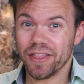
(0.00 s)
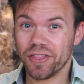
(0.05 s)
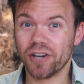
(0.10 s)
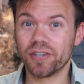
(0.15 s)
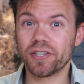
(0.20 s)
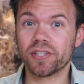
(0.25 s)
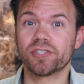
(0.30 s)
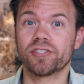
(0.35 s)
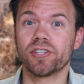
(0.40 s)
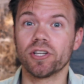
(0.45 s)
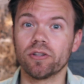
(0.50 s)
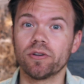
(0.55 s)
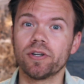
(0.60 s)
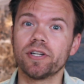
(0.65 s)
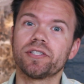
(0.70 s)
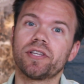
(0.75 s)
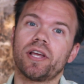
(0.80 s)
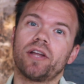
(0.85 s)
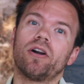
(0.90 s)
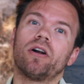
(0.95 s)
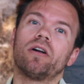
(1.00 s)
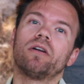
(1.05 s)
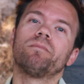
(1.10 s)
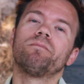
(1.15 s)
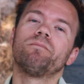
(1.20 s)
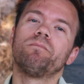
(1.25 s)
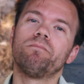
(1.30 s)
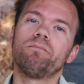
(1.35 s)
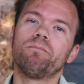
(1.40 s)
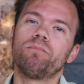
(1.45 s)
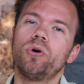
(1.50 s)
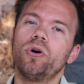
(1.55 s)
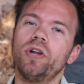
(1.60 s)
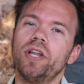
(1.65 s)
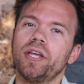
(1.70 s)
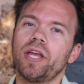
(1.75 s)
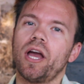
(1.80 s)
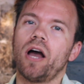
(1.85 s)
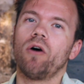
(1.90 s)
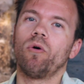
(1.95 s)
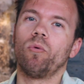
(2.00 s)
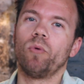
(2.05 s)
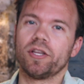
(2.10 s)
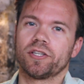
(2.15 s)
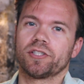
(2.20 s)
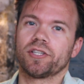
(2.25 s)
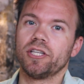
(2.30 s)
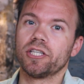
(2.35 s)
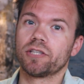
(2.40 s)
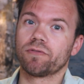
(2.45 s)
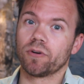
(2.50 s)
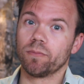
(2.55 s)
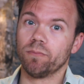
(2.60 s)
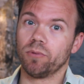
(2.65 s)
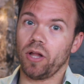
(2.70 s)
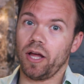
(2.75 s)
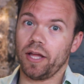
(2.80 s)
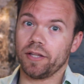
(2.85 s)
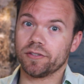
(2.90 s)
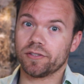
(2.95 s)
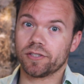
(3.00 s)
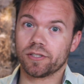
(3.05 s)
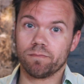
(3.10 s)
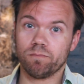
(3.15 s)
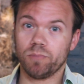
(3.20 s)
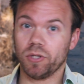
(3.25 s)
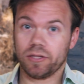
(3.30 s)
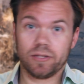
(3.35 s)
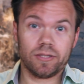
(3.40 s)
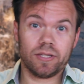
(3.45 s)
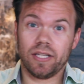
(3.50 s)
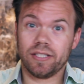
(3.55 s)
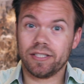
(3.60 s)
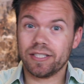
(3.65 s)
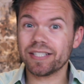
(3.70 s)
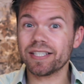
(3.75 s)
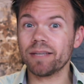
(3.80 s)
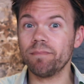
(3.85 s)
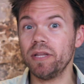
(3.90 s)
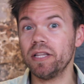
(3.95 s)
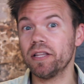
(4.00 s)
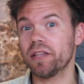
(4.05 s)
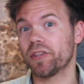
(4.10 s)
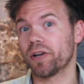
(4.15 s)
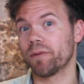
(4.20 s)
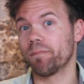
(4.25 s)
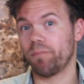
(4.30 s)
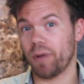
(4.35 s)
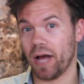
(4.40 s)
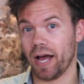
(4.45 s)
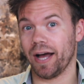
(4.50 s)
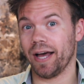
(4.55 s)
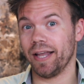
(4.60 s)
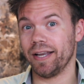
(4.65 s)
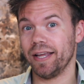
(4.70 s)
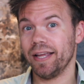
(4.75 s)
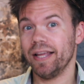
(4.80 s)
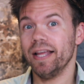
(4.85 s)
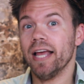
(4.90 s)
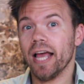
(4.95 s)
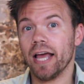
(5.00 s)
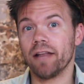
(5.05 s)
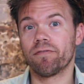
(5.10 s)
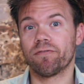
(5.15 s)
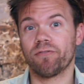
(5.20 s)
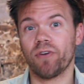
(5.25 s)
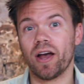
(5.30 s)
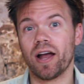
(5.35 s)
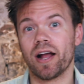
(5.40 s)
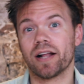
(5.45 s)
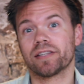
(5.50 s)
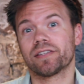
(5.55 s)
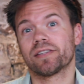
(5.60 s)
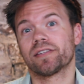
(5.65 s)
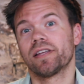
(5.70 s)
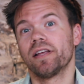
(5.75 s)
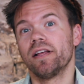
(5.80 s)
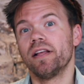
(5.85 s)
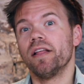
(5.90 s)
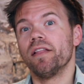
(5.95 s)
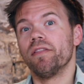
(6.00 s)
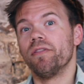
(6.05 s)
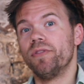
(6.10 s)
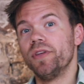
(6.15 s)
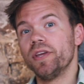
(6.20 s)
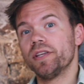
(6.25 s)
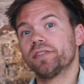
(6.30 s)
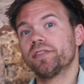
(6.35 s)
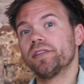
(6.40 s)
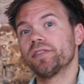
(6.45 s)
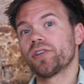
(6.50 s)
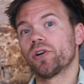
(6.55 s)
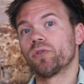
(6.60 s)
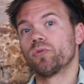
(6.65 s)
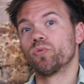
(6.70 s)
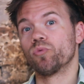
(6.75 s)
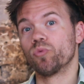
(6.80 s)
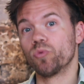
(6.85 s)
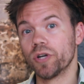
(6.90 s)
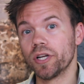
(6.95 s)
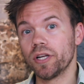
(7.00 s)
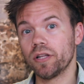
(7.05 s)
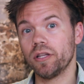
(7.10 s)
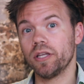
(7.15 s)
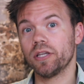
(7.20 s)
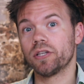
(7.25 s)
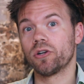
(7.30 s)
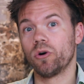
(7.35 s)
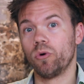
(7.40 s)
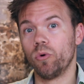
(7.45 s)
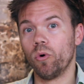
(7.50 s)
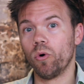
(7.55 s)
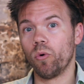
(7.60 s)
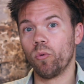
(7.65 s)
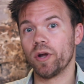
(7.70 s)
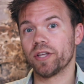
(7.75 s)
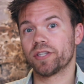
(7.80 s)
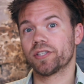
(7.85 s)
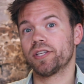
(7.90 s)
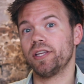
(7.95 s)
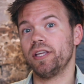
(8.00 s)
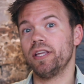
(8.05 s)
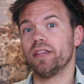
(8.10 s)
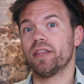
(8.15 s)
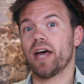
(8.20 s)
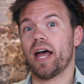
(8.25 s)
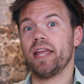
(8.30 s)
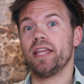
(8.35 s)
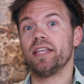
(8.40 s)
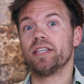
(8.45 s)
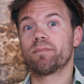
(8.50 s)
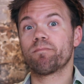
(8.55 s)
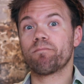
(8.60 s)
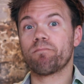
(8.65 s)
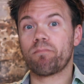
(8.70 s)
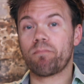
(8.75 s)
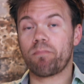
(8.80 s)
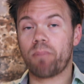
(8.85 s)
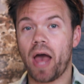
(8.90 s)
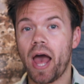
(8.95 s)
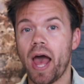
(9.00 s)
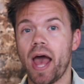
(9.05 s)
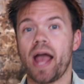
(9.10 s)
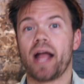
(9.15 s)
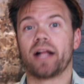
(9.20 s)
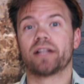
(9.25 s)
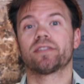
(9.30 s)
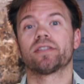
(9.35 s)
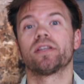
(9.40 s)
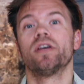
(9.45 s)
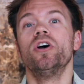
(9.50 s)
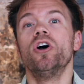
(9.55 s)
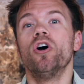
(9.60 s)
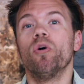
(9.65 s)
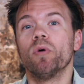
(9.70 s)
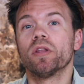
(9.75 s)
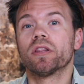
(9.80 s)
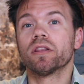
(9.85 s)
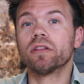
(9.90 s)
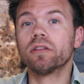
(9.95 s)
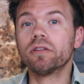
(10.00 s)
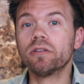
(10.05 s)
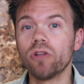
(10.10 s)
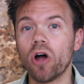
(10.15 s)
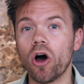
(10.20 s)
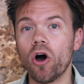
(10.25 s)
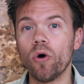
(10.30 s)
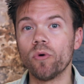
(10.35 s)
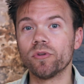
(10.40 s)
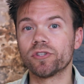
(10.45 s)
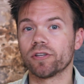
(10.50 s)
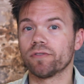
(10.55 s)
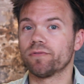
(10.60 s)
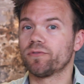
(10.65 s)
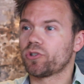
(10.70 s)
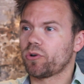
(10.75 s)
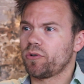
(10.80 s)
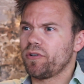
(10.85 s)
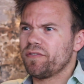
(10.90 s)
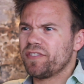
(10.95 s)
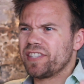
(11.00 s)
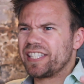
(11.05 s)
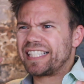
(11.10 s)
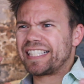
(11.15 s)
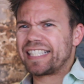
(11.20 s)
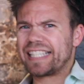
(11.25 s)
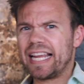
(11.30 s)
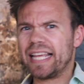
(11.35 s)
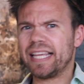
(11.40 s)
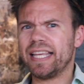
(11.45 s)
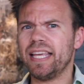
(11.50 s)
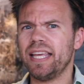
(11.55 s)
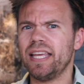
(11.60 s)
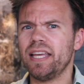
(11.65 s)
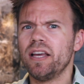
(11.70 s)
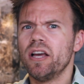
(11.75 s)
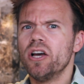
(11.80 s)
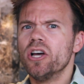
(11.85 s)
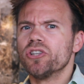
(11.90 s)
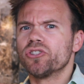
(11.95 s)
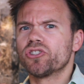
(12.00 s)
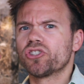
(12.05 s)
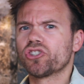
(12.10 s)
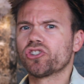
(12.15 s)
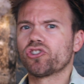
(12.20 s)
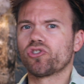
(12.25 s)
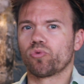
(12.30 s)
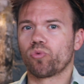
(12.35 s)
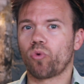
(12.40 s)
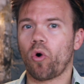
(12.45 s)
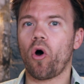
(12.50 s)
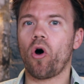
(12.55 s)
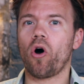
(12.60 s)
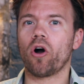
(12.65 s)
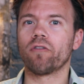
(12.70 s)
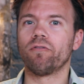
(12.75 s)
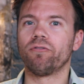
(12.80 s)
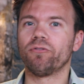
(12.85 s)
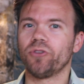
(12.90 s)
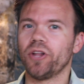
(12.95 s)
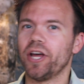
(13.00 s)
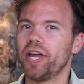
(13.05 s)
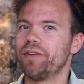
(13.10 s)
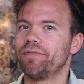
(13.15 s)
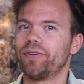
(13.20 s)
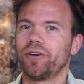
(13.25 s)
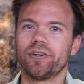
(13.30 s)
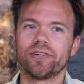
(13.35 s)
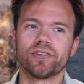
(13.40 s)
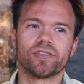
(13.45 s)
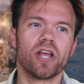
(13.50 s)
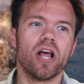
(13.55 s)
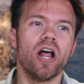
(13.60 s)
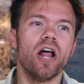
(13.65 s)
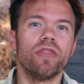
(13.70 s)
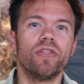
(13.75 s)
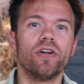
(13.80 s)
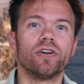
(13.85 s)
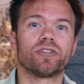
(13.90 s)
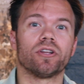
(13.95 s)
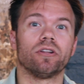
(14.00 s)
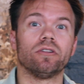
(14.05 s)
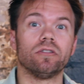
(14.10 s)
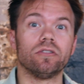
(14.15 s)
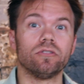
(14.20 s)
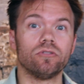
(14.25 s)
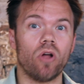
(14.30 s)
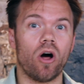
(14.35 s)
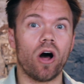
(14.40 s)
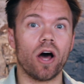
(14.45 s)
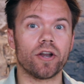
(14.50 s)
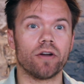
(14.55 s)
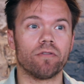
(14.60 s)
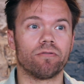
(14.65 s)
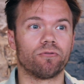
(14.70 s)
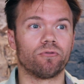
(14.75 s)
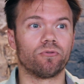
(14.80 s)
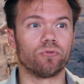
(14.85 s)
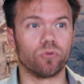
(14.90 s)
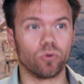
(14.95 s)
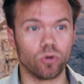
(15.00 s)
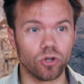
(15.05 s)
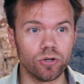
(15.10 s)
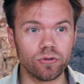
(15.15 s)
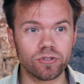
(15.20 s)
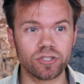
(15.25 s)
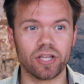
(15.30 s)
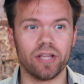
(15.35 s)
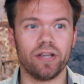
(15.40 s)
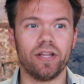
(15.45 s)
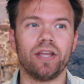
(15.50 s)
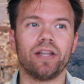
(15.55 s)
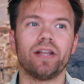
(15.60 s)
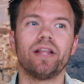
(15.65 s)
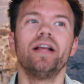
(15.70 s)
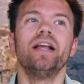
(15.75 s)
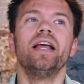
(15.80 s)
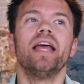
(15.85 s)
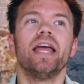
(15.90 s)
They're distilleries that are putting out whiskeys for blends, but that doesn't mean that they're bad. In fact, this is a really cool whiskey that is packed with loads of sort of zingy, strong flavors. There's a lot of fruit in it.